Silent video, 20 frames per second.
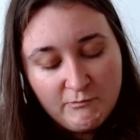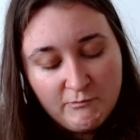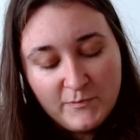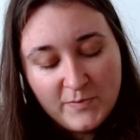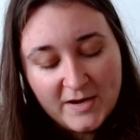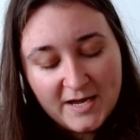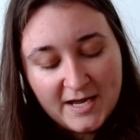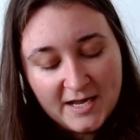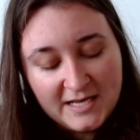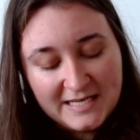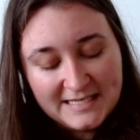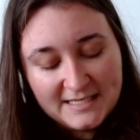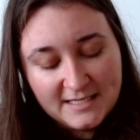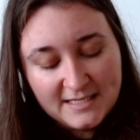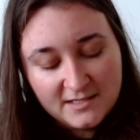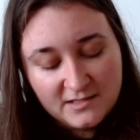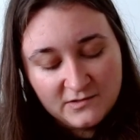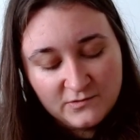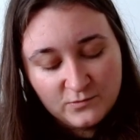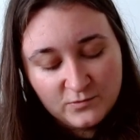But I
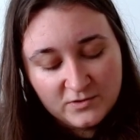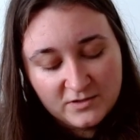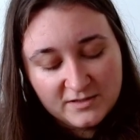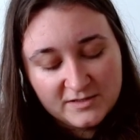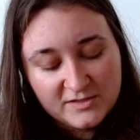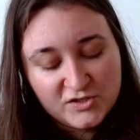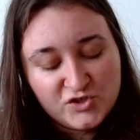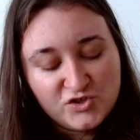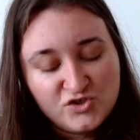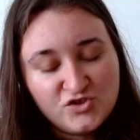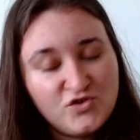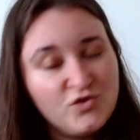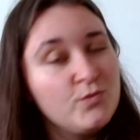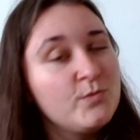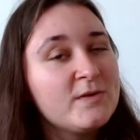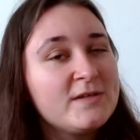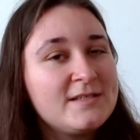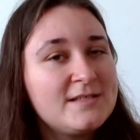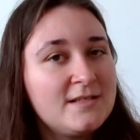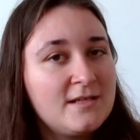didn't want a
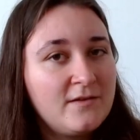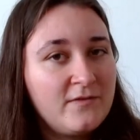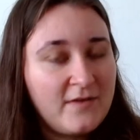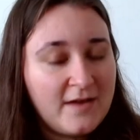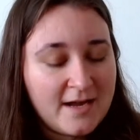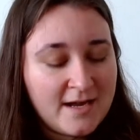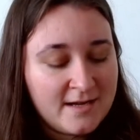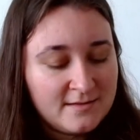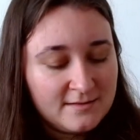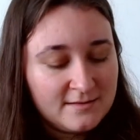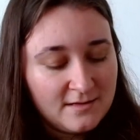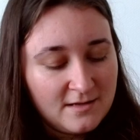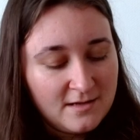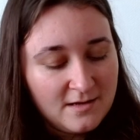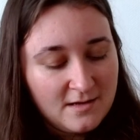super stiff hat.